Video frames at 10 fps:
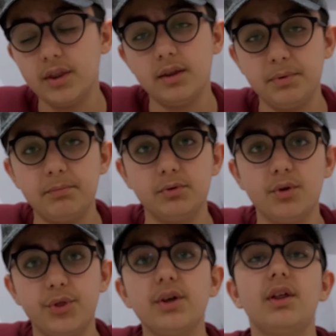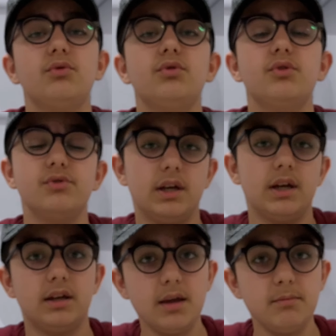people will think that you're using a
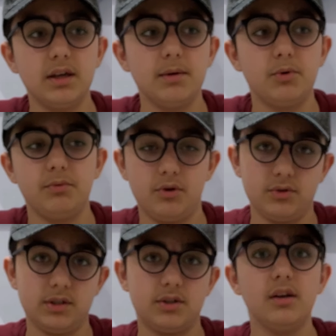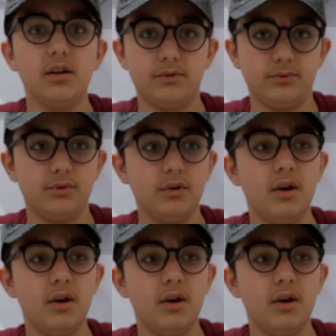gaming keyboard because it's colorful.